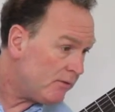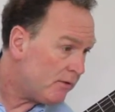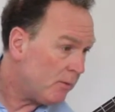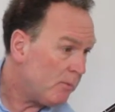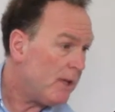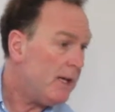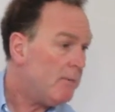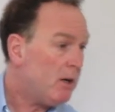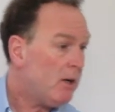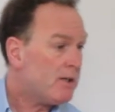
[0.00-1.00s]
from
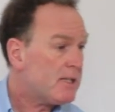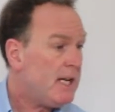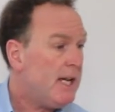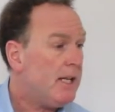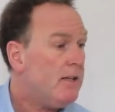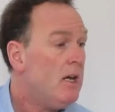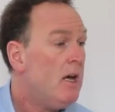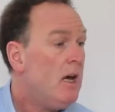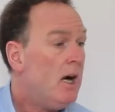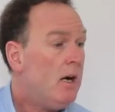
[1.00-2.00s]
there, bar 10,
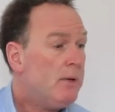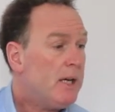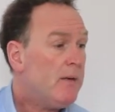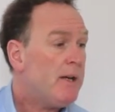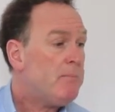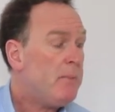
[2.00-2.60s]
we're going to add a